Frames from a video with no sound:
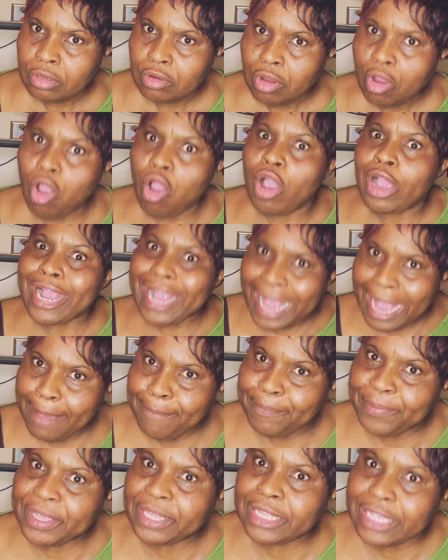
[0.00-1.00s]
or
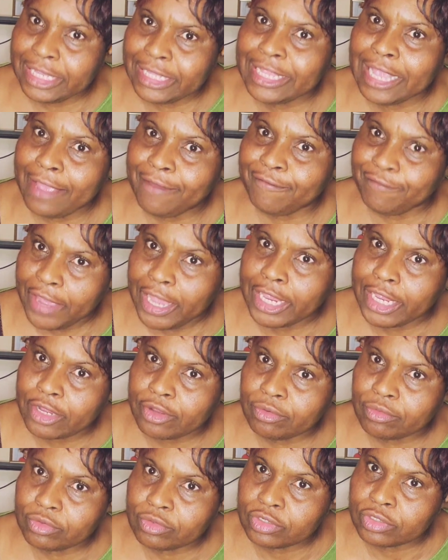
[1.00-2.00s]
camping in their
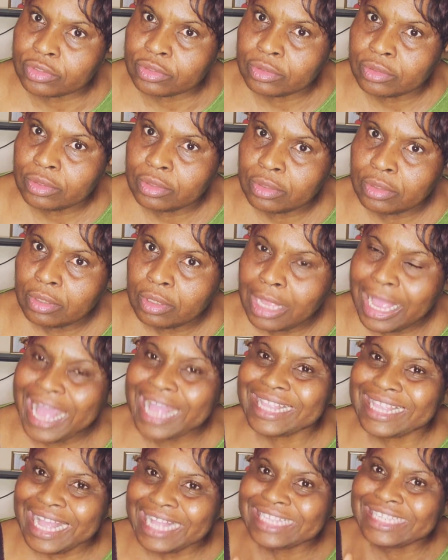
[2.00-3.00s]
vehicles
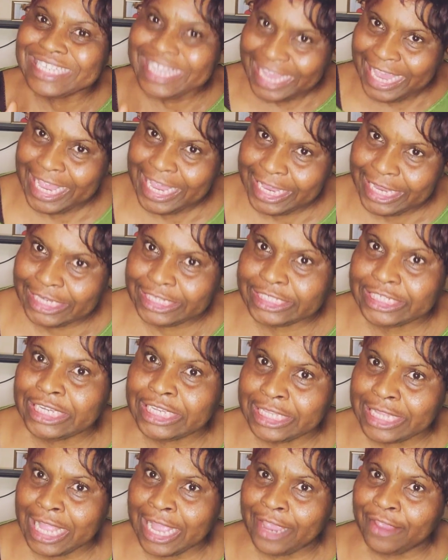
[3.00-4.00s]
at that age
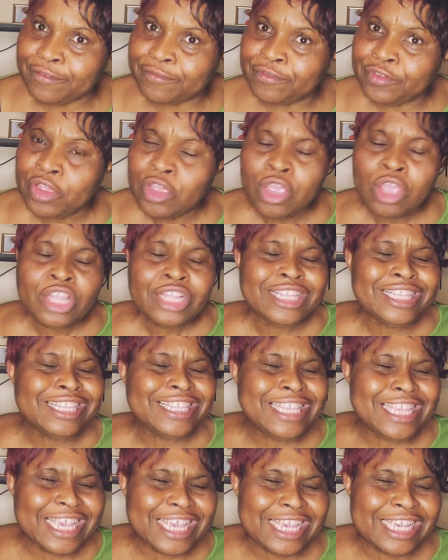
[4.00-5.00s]
in life?
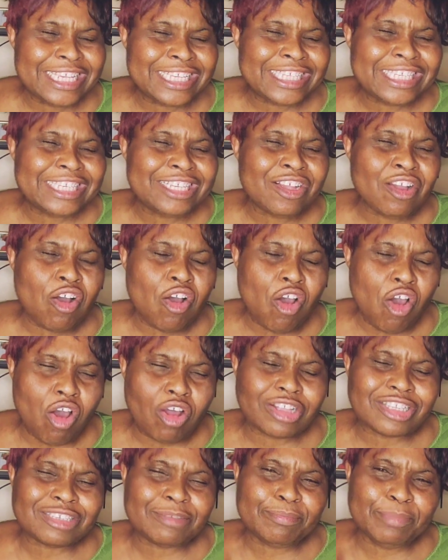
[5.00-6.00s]
This
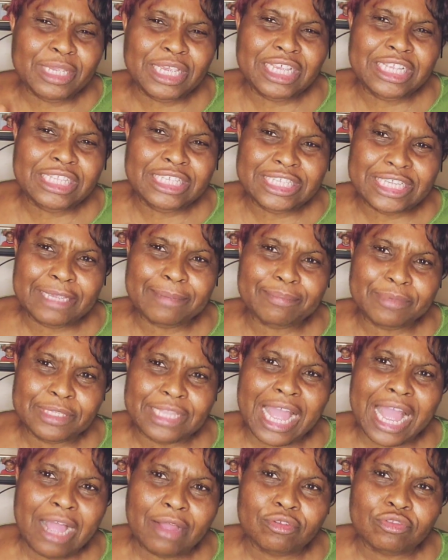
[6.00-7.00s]
hurts me deep
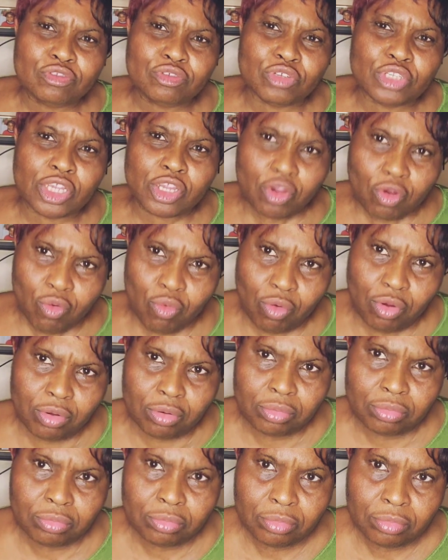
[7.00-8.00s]
down to the core.
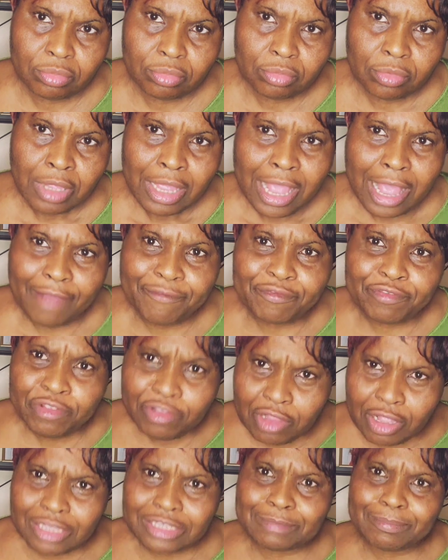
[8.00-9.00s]
I've
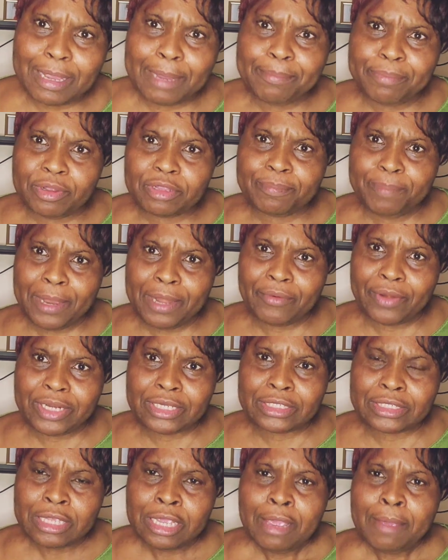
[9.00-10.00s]
lost my both
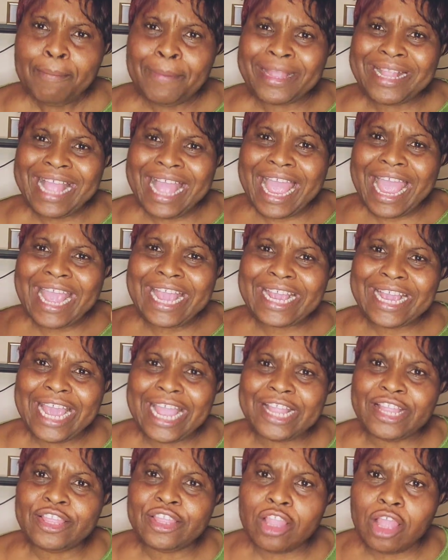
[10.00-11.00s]
parents, but I
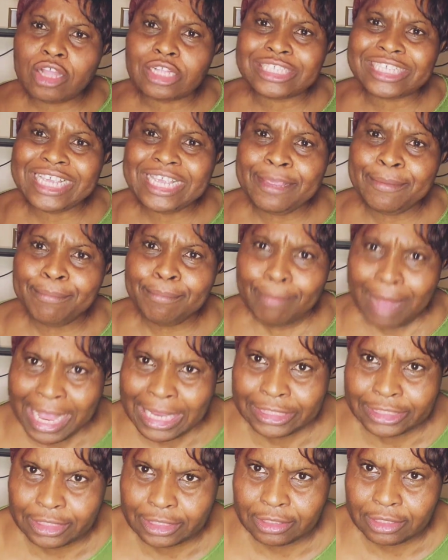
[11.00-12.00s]
cannot
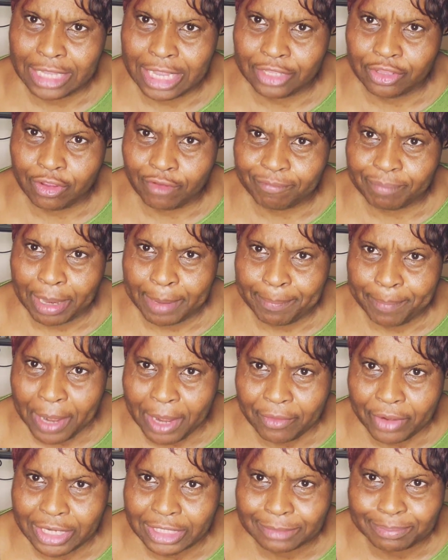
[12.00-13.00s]
imagine any of my
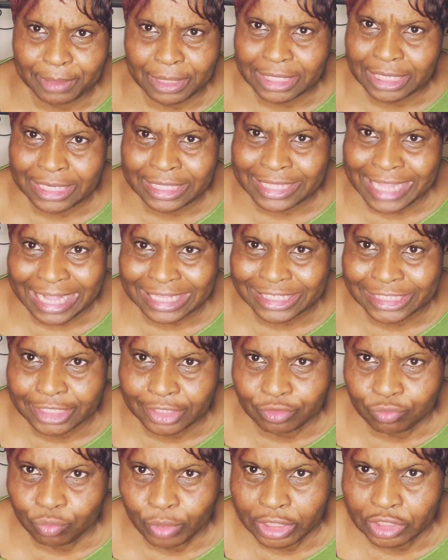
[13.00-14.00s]
parents being in that
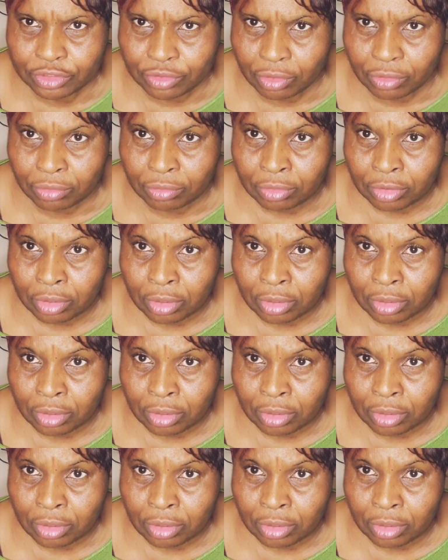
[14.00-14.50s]
situation.